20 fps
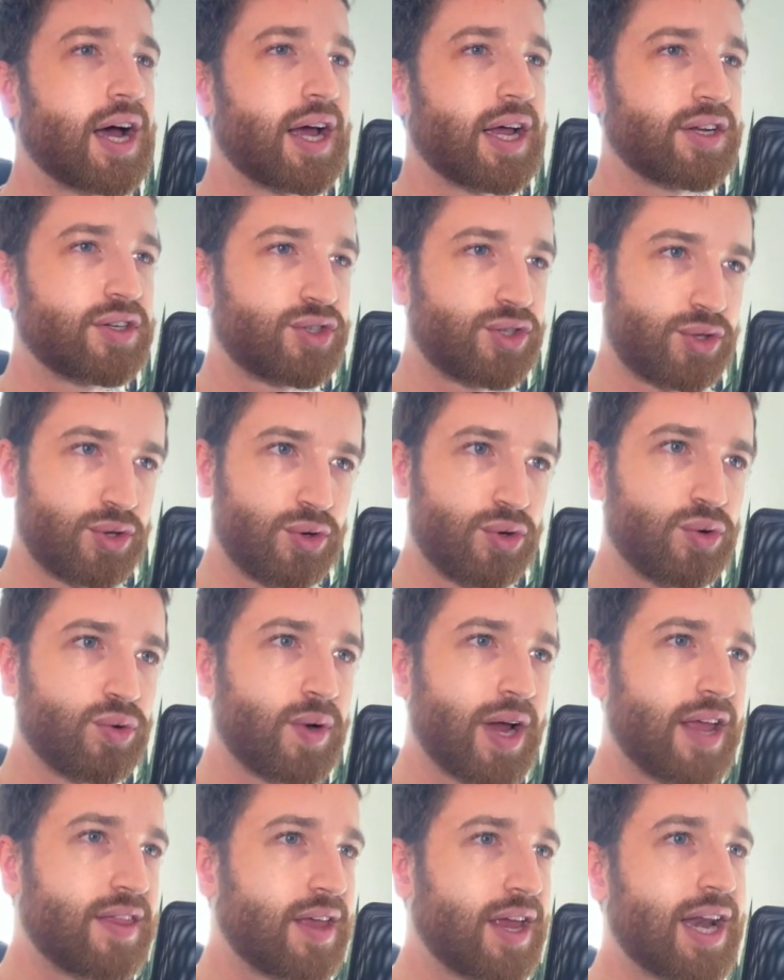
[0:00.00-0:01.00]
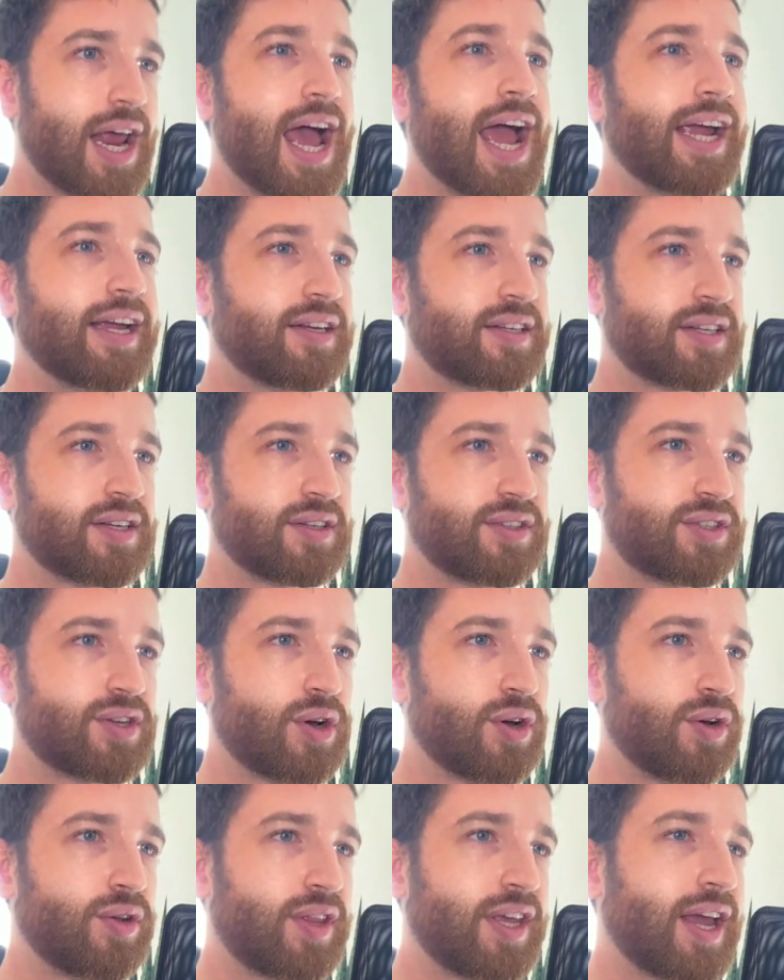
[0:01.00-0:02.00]
2 and then 8.
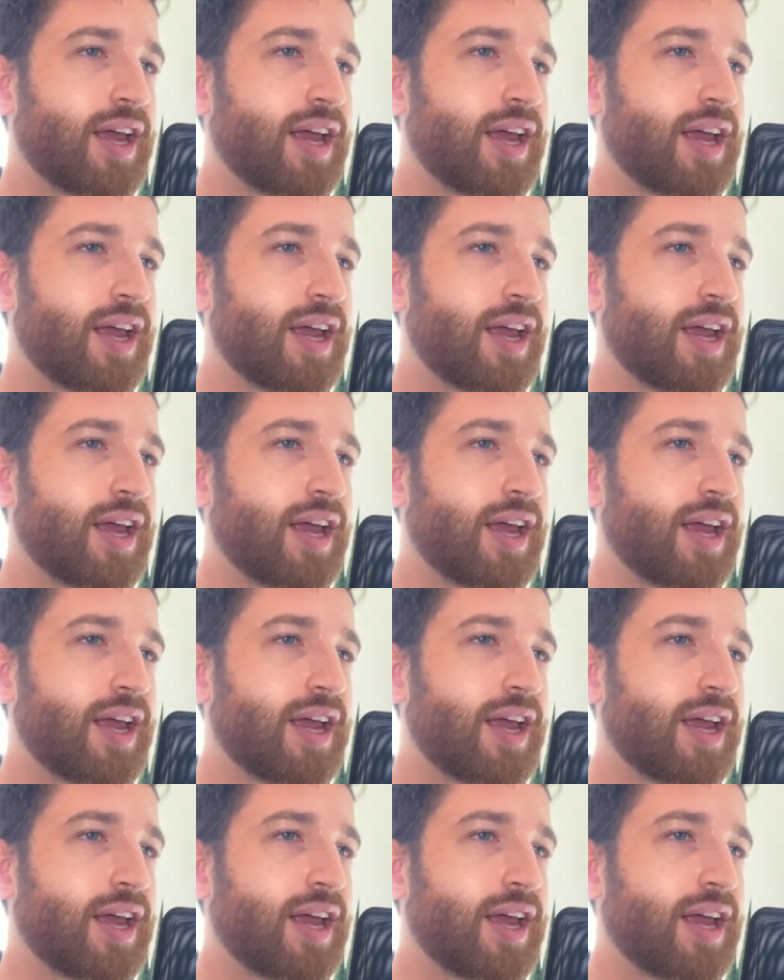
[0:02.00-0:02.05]
So the n